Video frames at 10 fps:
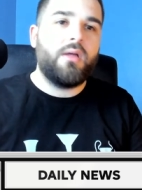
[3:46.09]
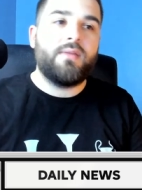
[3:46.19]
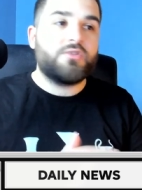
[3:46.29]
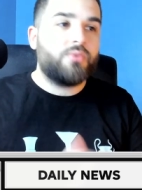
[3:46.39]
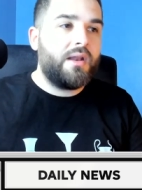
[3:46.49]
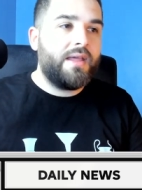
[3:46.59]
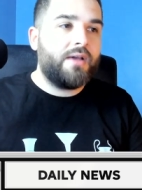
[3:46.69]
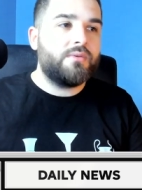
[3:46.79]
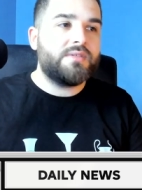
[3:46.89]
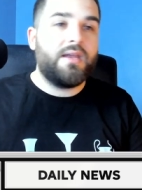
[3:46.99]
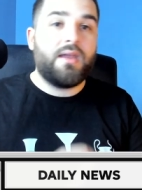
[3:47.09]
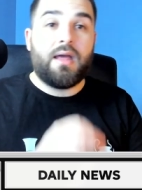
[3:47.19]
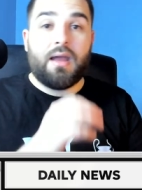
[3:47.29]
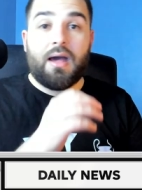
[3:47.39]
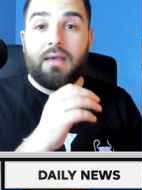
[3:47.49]
And that's what Allegri said,
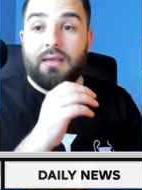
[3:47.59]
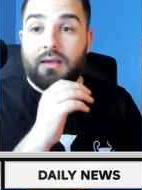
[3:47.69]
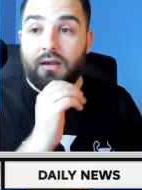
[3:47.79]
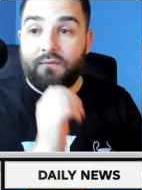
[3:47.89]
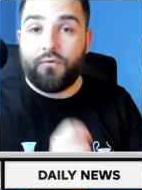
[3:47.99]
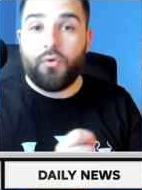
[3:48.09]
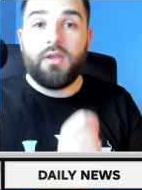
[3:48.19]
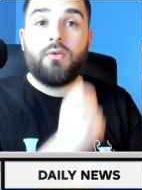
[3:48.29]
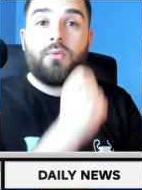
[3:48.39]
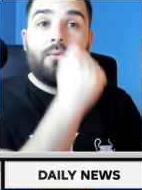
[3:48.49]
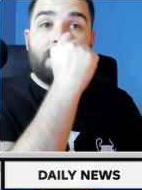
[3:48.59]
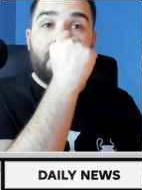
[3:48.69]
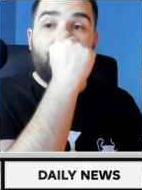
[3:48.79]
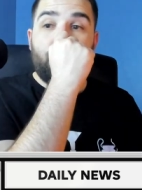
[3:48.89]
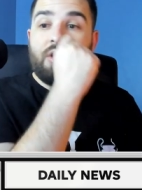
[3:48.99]
and I fully agree with
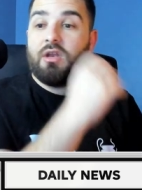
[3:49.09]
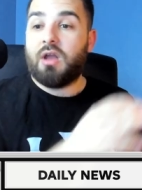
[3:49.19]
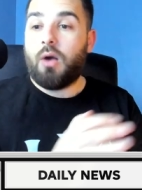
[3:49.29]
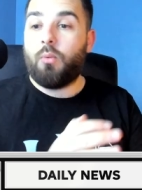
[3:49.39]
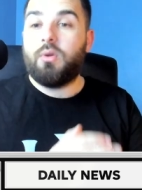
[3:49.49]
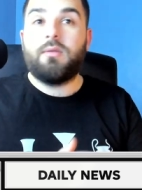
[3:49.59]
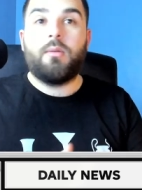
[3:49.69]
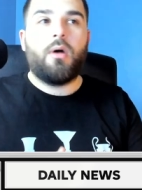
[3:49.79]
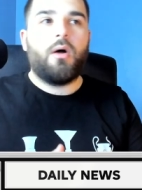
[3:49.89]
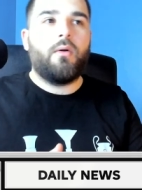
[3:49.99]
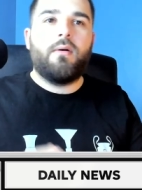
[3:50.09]
that. You cannot win them all.